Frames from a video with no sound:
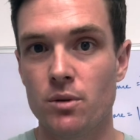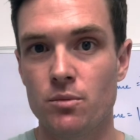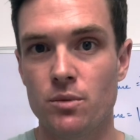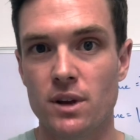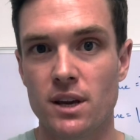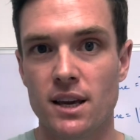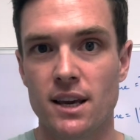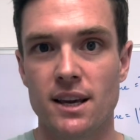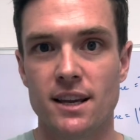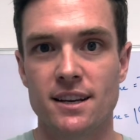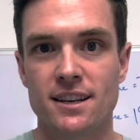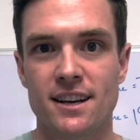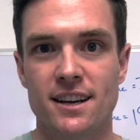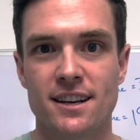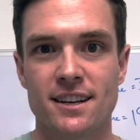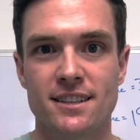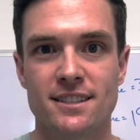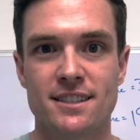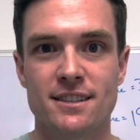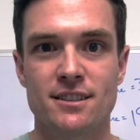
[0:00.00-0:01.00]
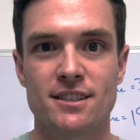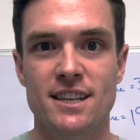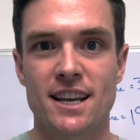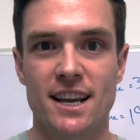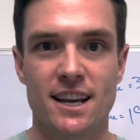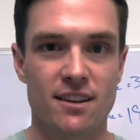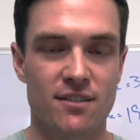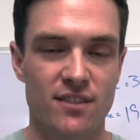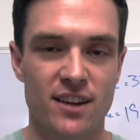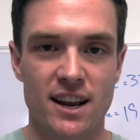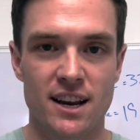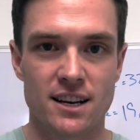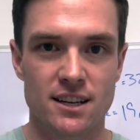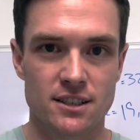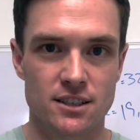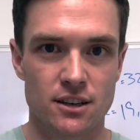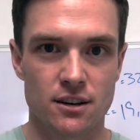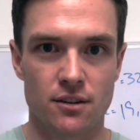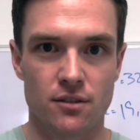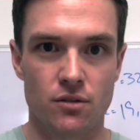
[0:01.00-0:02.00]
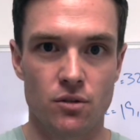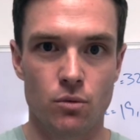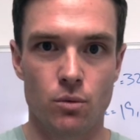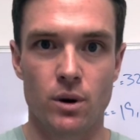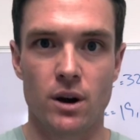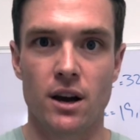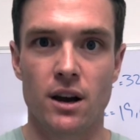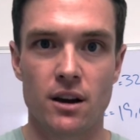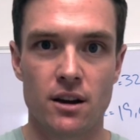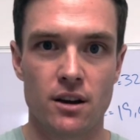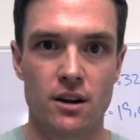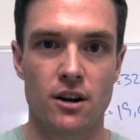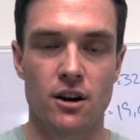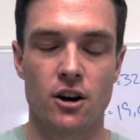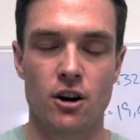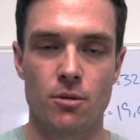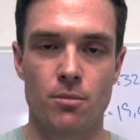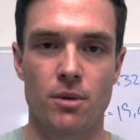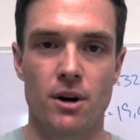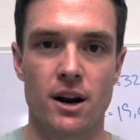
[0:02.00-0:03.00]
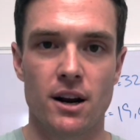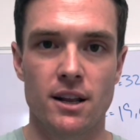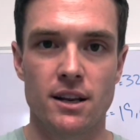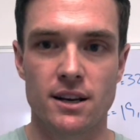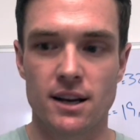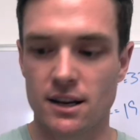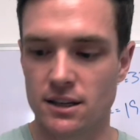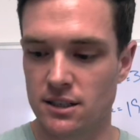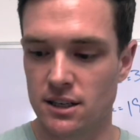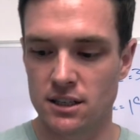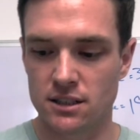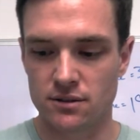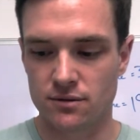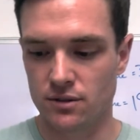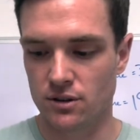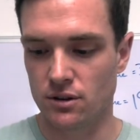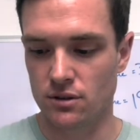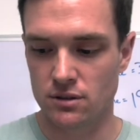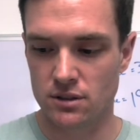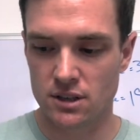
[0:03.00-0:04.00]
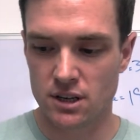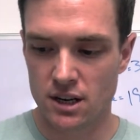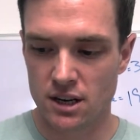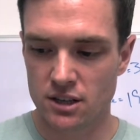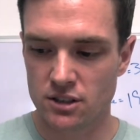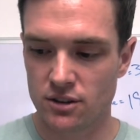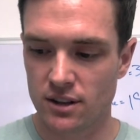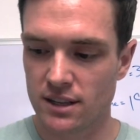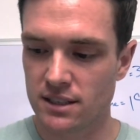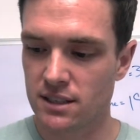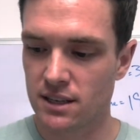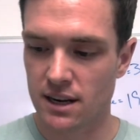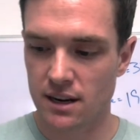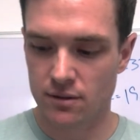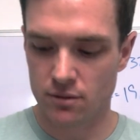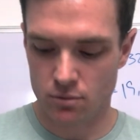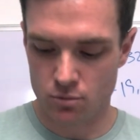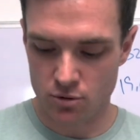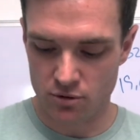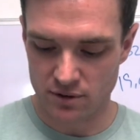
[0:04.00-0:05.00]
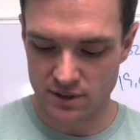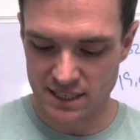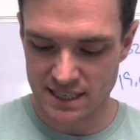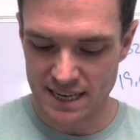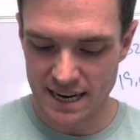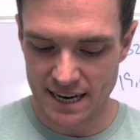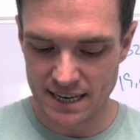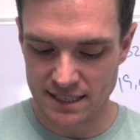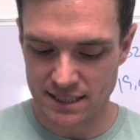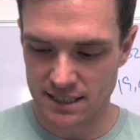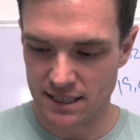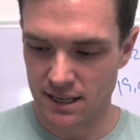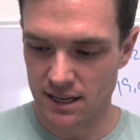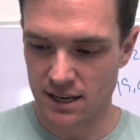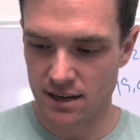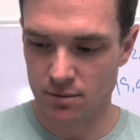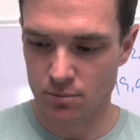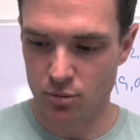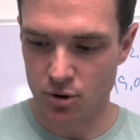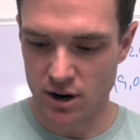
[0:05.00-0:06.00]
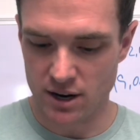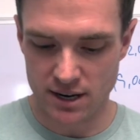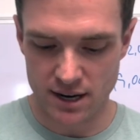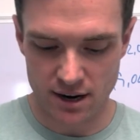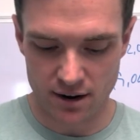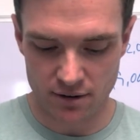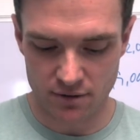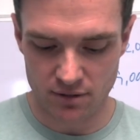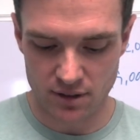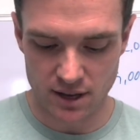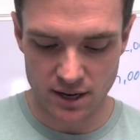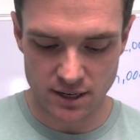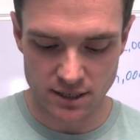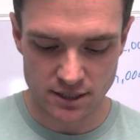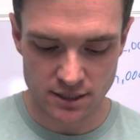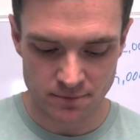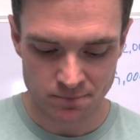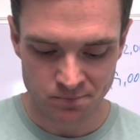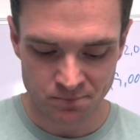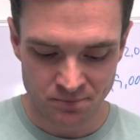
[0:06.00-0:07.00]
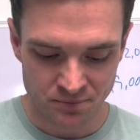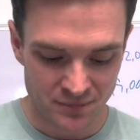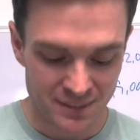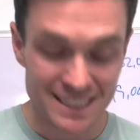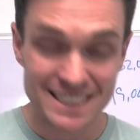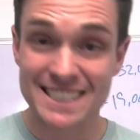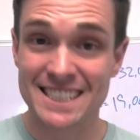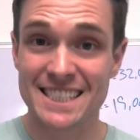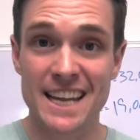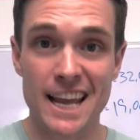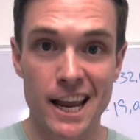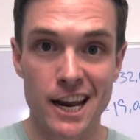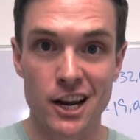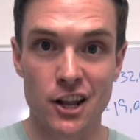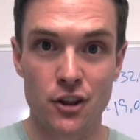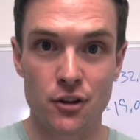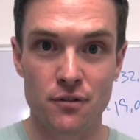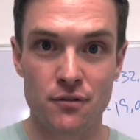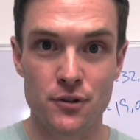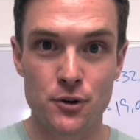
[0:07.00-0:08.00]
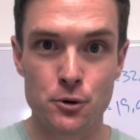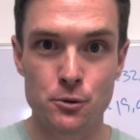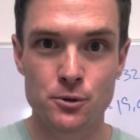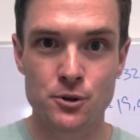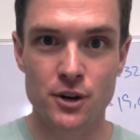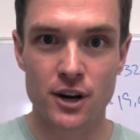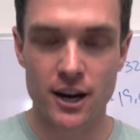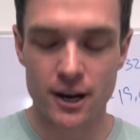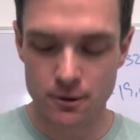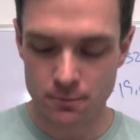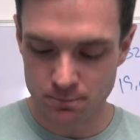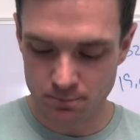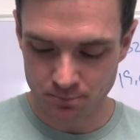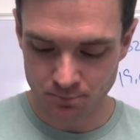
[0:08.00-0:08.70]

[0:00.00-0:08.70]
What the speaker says: we eat to take advantage of the way our body digests food. So that's kind of more of a sciencey breakdown of things. Staying on the food train,